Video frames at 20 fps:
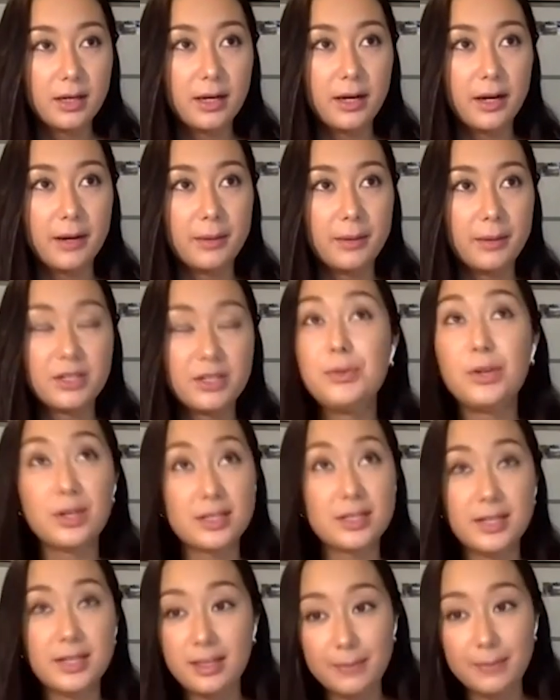a
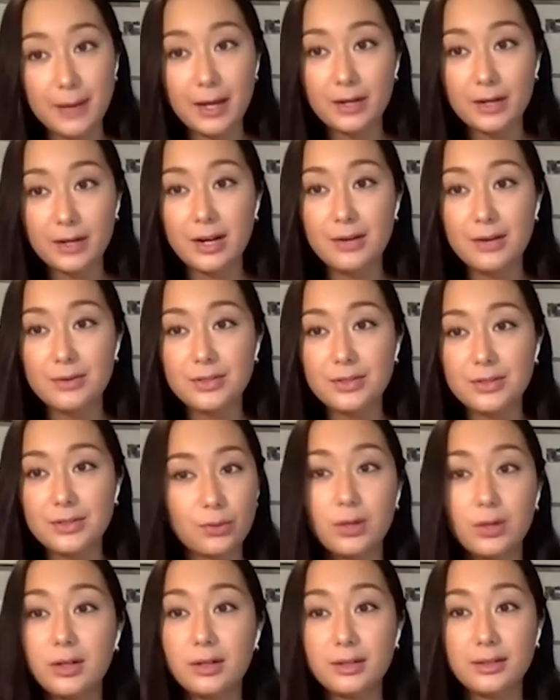computer science background,
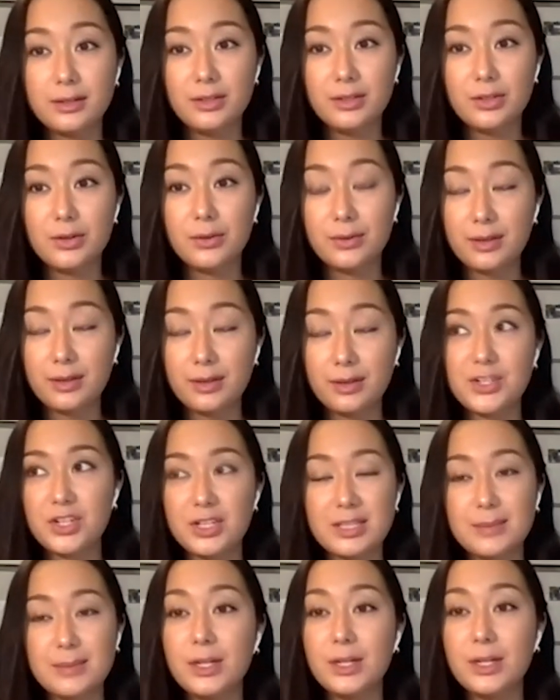or
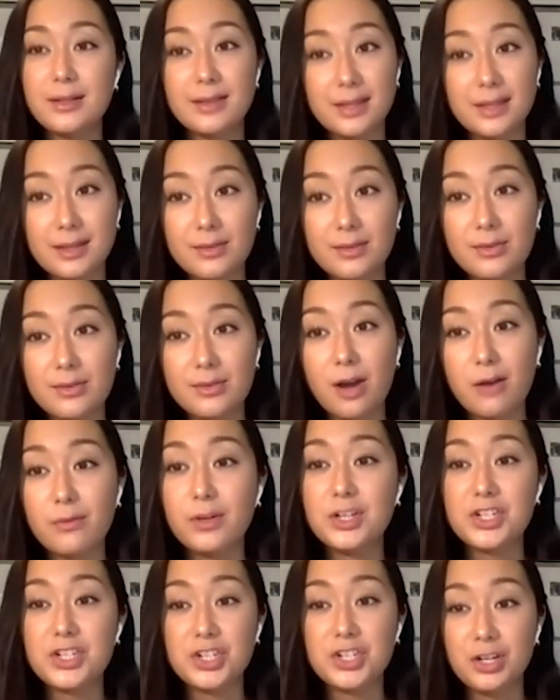especially experience in
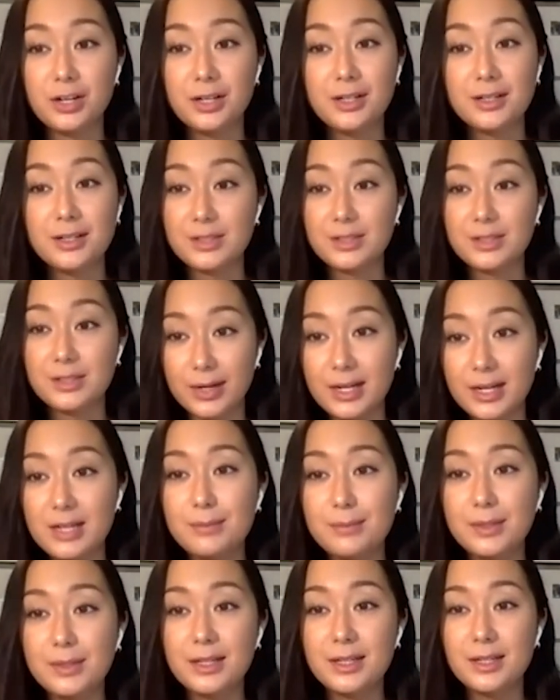software engineering, is
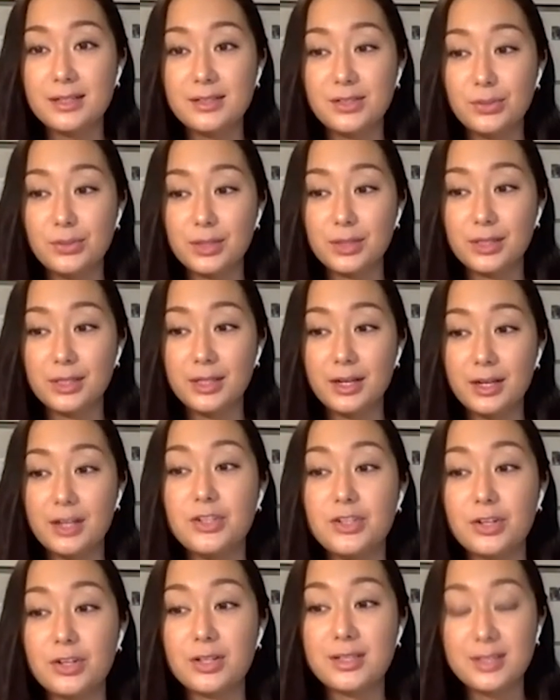great, because you really
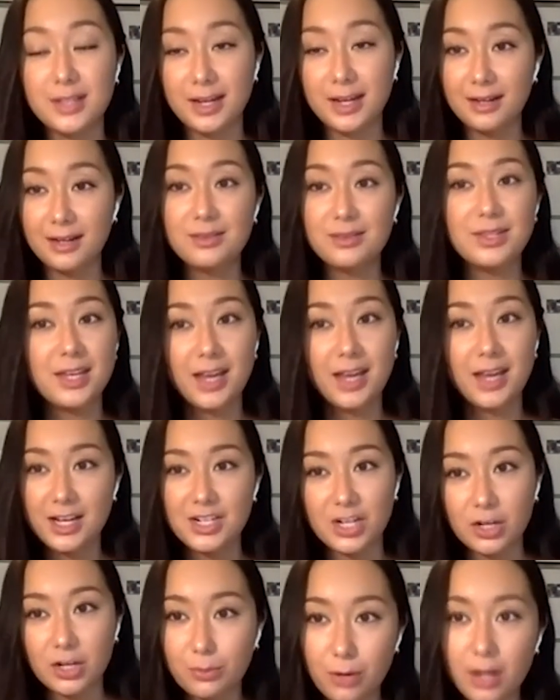understand the
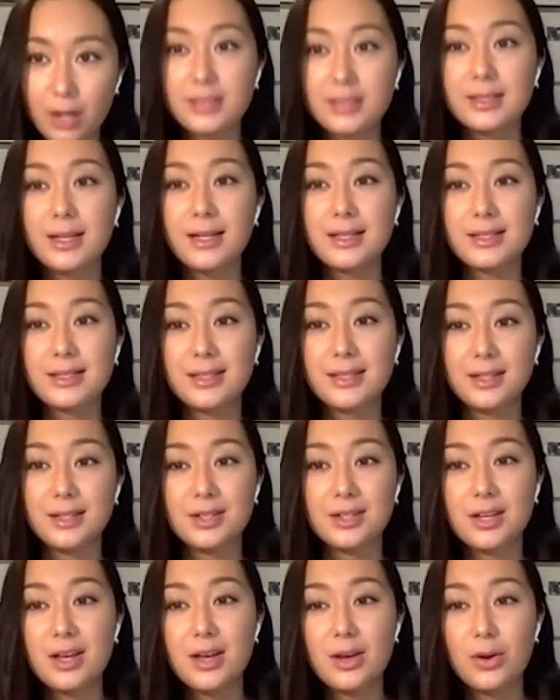agile process
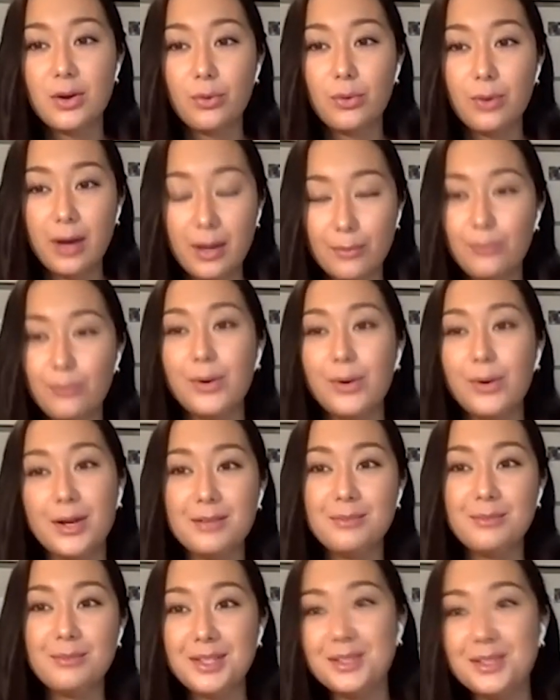and what
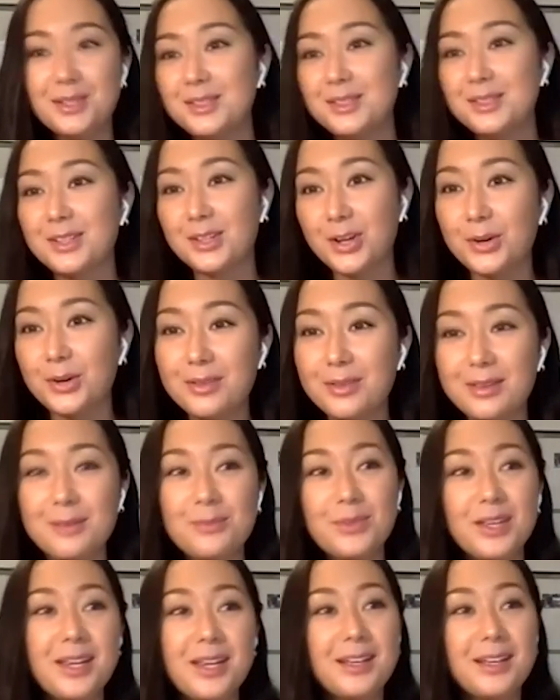it means to code
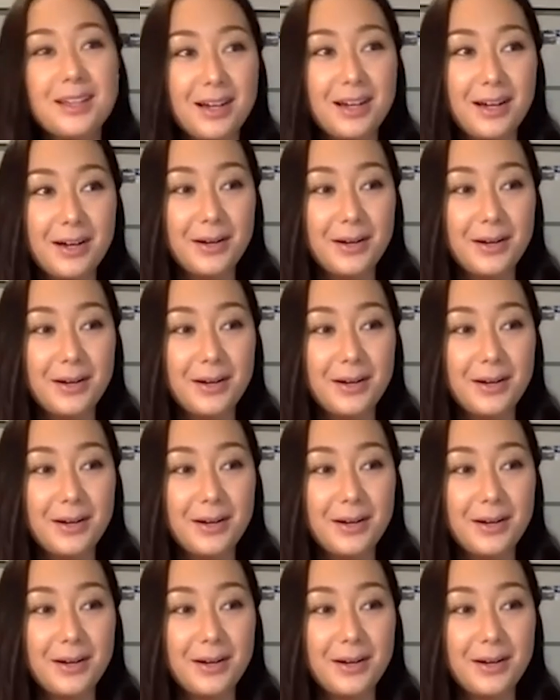something